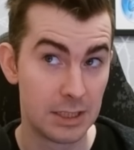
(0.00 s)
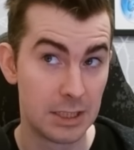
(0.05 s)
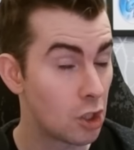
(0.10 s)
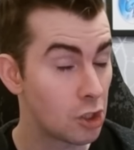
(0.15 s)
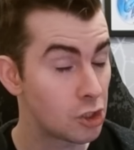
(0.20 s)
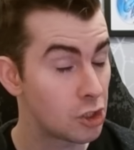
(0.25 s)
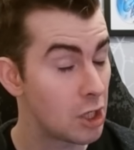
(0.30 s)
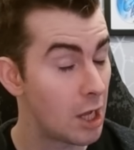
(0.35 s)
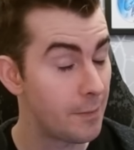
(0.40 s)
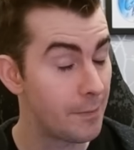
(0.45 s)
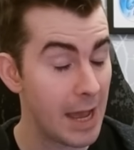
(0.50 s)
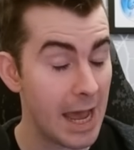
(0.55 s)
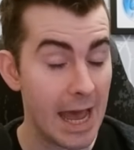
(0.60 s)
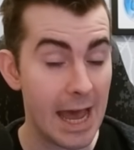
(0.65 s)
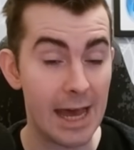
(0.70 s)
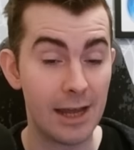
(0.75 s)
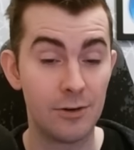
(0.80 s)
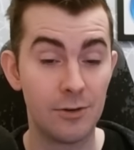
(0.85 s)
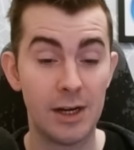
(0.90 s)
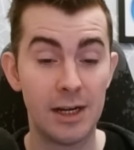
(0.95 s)
That's not
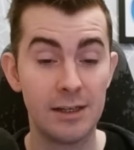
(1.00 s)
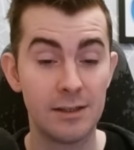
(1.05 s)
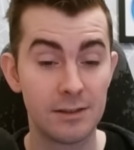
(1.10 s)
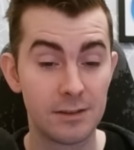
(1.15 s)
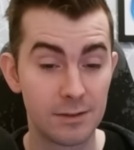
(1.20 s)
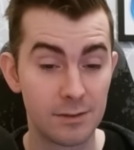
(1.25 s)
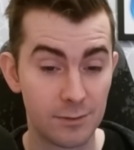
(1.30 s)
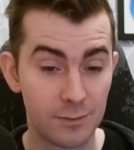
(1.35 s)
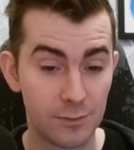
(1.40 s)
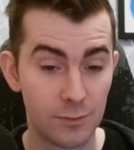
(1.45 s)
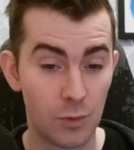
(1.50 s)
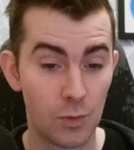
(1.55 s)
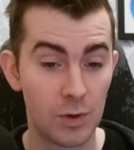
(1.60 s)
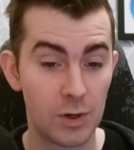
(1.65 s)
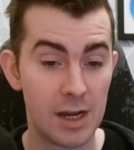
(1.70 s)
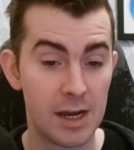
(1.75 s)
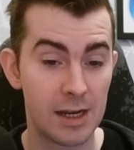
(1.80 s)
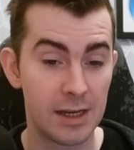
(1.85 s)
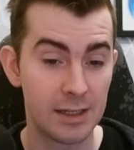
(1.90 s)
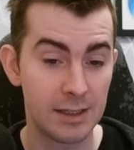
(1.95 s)
bad, right?
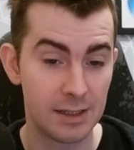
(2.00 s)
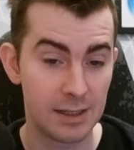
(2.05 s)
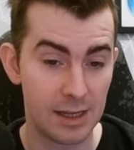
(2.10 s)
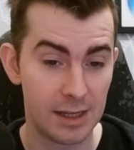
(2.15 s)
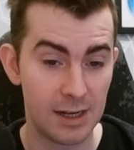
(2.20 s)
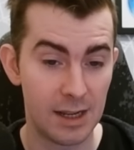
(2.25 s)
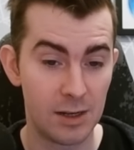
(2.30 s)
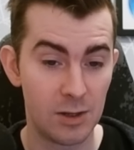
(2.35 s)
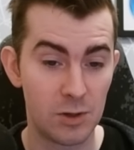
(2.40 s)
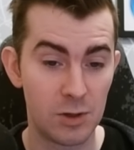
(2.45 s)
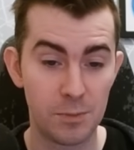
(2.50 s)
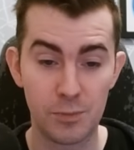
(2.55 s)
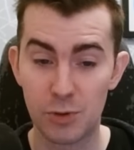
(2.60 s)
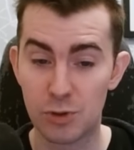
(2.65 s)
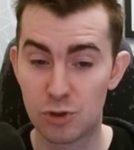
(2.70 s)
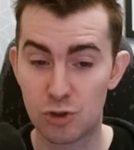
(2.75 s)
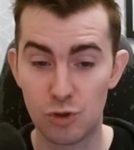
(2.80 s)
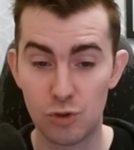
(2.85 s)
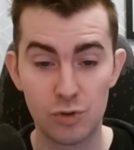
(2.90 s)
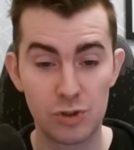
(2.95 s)
4/9, and then you could
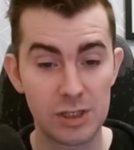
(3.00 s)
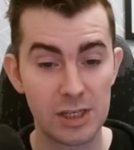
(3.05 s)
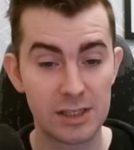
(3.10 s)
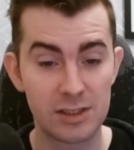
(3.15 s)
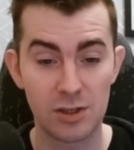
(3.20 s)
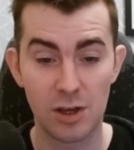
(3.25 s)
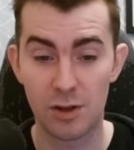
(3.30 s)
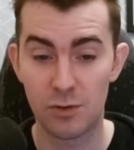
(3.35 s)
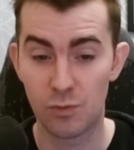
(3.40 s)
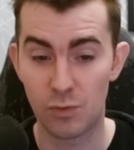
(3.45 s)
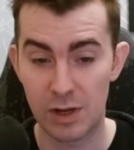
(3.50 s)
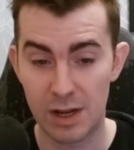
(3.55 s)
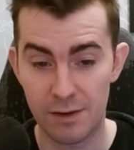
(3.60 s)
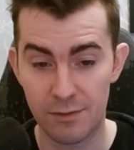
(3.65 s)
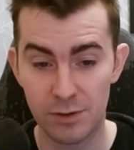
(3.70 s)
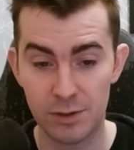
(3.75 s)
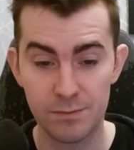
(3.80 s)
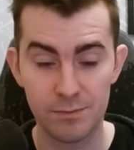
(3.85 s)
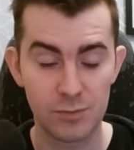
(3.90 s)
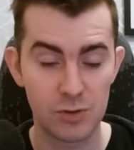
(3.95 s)
put 2/6 on
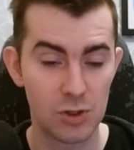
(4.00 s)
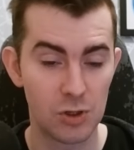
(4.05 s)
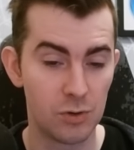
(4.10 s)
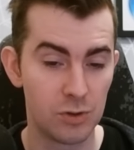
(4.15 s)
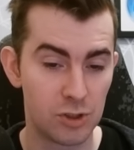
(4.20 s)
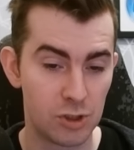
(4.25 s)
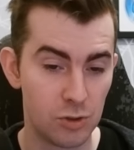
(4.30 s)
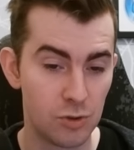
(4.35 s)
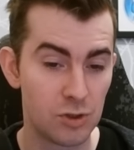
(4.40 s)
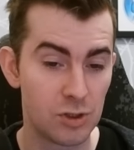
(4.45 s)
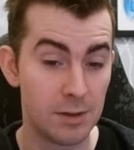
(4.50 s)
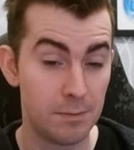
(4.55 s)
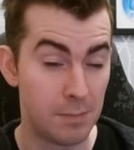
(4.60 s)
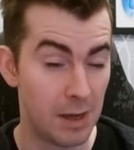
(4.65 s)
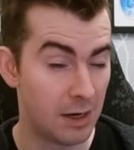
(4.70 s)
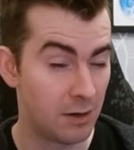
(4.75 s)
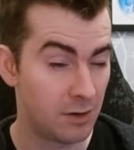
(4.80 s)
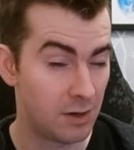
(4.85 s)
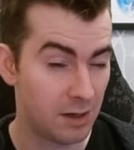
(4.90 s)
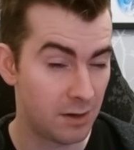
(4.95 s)
whatever, so it's usually
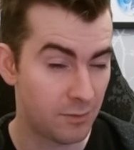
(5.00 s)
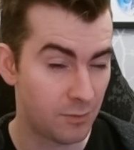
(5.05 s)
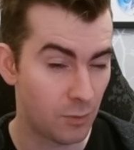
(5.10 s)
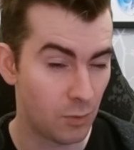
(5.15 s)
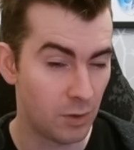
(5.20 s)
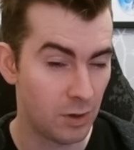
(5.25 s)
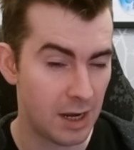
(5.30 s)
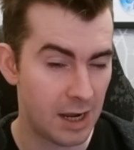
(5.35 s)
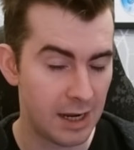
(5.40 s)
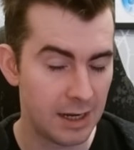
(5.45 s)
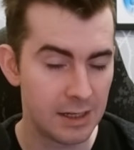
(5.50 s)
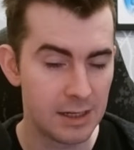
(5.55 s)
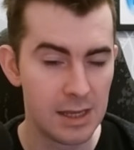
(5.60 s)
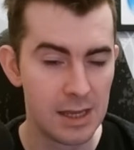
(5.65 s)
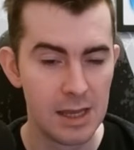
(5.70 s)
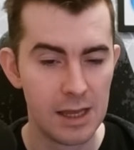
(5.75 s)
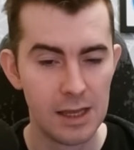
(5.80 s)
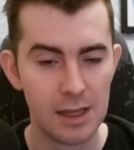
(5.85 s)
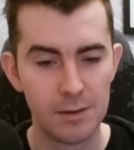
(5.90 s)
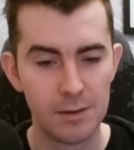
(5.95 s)
better than a 4/9
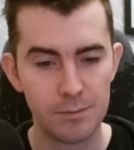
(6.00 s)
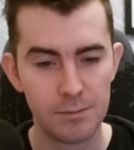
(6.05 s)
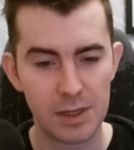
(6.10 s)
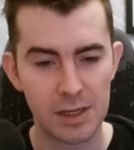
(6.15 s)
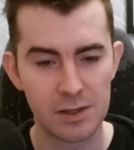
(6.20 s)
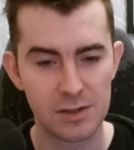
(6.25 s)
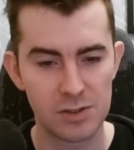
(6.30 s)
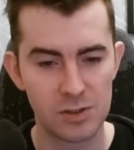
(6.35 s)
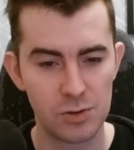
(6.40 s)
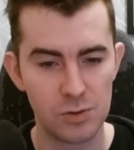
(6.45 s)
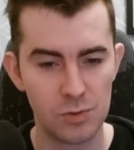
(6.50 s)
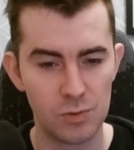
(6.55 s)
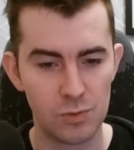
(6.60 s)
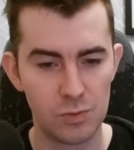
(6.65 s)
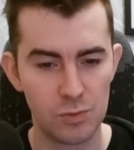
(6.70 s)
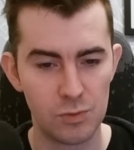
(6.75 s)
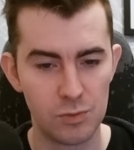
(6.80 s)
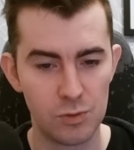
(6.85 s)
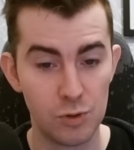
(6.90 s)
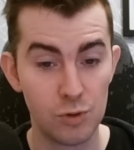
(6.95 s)
because
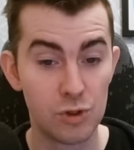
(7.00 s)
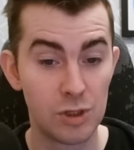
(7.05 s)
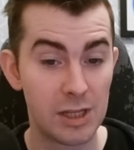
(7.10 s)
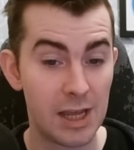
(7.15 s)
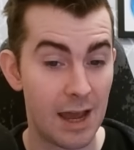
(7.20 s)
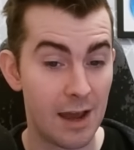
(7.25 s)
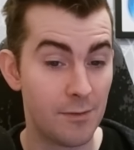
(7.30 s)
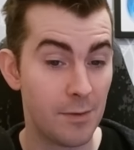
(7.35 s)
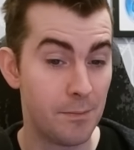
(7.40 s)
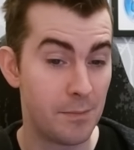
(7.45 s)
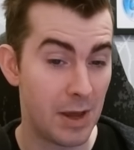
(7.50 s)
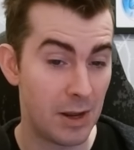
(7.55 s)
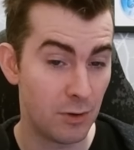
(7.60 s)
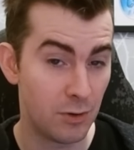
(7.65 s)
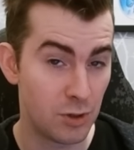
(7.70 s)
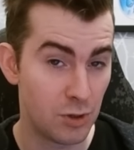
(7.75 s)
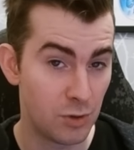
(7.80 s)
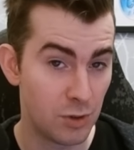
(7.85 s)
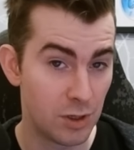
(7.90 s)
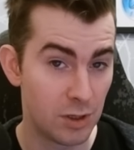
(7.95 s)
you usually have a better
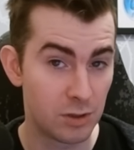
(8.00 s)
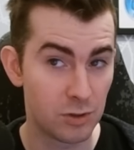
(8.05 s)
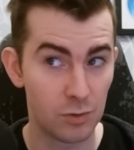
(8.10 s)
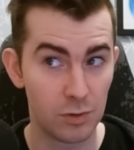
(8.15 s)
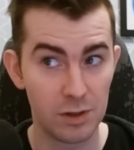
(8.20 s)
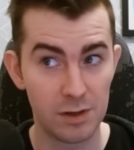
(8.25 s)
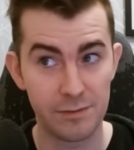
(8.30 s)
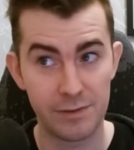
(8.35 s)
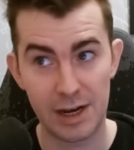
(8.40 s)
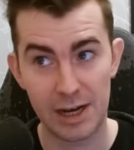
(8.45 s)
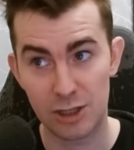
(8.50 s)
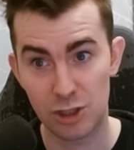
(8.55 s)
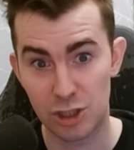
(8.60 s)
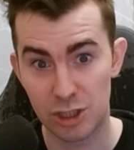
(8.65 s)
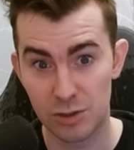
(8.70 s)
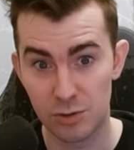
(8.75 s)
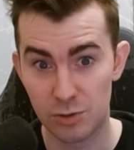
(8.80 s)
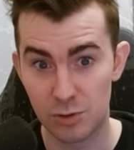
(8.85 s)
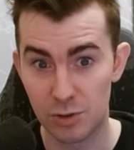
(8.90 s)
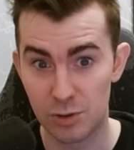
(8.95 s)
unit or a Divine
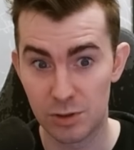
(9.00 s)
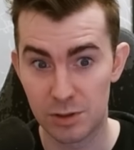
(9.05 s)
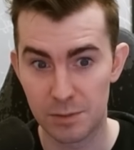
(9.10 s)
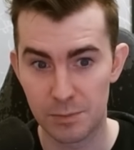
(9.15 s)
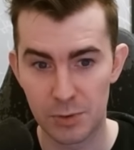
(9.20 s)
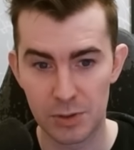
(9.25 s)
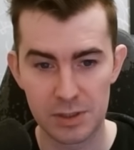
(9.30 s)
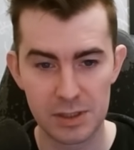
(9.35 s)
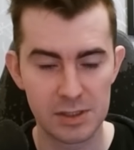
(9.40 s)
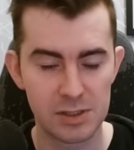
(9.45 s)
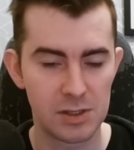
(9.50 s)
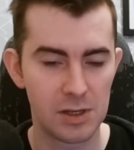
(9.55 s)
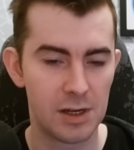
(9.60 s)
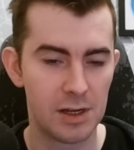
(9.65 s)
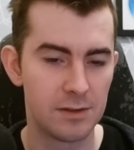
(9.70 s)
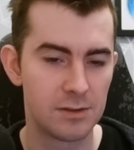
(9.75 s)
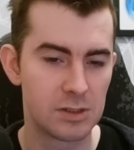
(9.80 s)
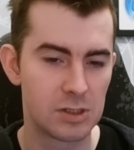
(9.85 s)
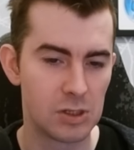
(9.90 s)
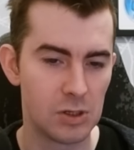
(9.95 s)
Shield unit to put this
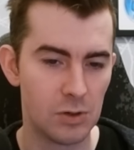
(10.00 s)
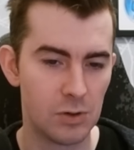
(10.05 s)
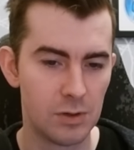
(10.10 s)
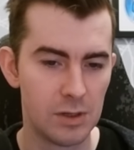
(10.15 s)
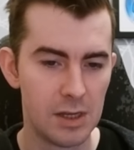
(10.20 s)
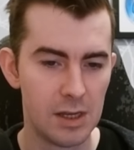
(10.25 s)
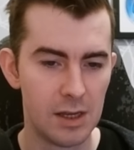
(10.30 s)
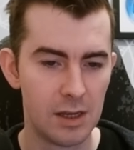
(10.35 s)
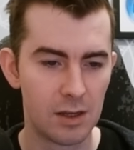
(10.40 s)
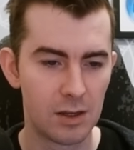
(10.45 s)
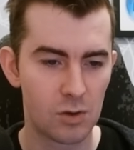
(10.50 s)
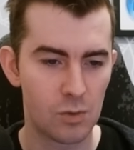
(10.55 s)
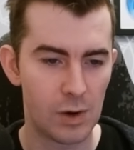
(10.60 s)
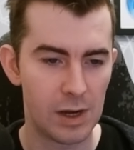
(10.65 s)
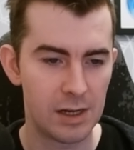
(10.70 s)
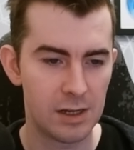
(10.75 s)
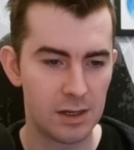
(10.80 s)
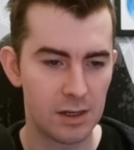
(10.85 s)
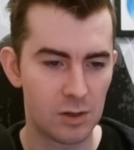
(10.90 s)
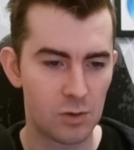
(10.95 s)
on, so
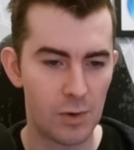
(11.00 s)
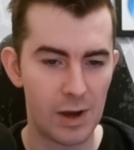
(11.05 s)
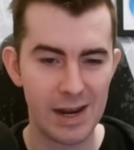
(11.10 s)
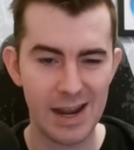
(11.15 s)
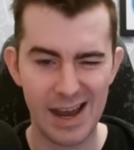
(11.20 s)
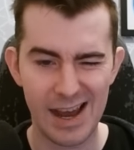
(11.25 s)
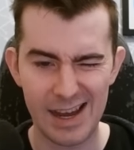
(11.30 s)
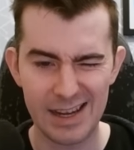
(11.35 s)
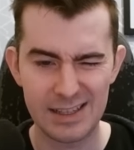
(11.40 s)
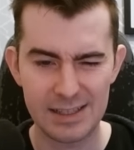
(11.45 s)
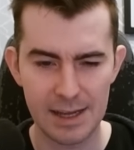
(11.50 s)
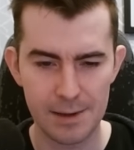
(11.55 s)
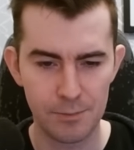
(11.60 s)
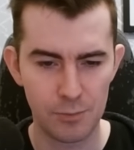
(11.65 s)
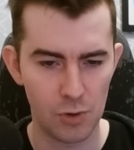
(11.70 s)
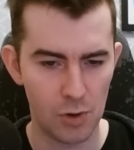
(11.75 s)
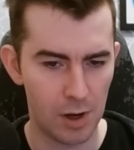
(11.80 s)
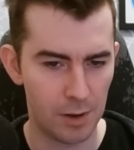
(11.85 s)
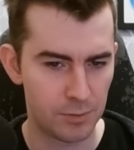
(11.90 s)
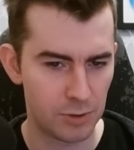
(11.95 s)
quite a high
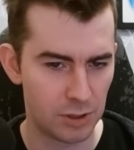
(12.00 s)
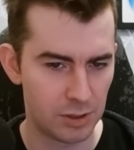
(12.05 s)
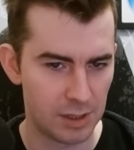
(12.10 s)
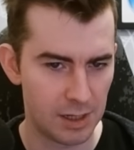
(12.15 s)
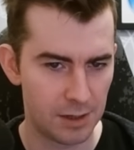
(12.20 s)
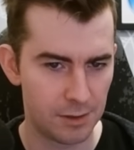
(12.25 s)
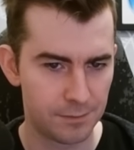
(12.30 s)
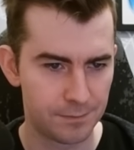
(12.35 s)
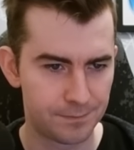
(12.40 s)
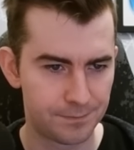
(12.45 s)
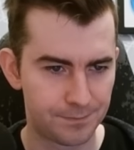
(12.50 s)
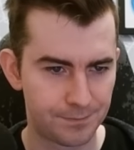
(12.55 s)
tempo option now.